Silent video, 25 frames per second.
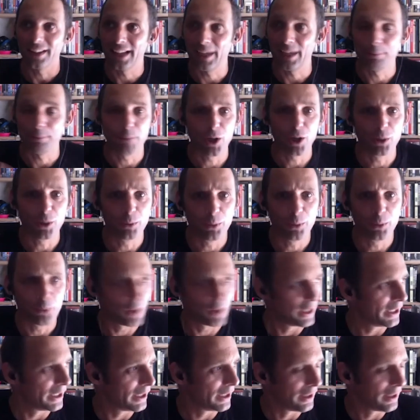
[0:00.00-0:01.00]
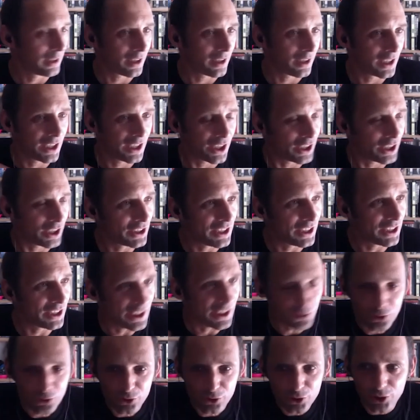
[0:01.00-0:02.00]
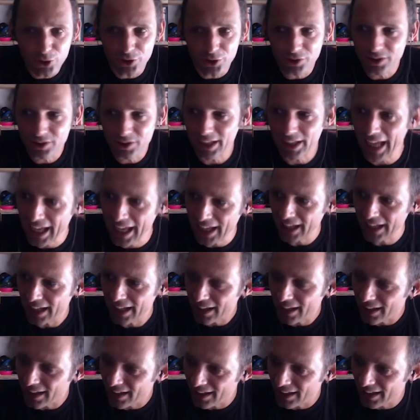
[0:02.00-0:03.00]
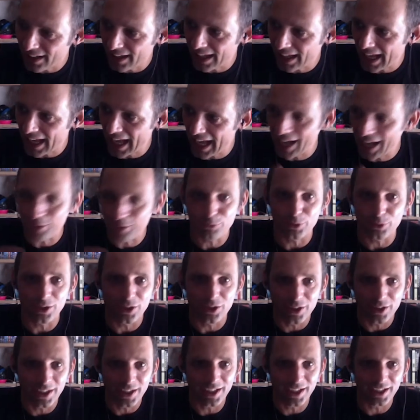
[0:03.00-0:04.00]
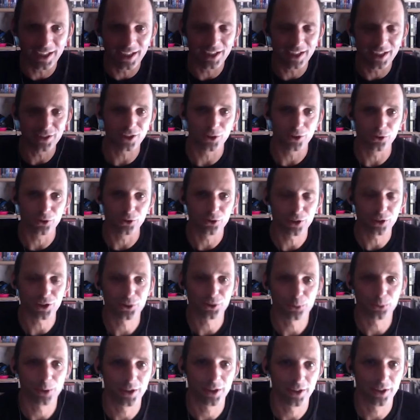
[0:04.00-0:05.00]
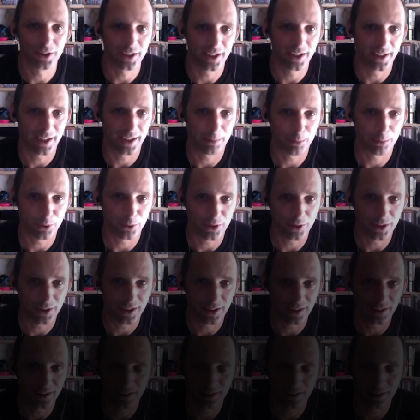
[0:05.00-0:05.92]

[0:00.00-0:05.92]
That moment where it's just, everything is untrustworthy at that point.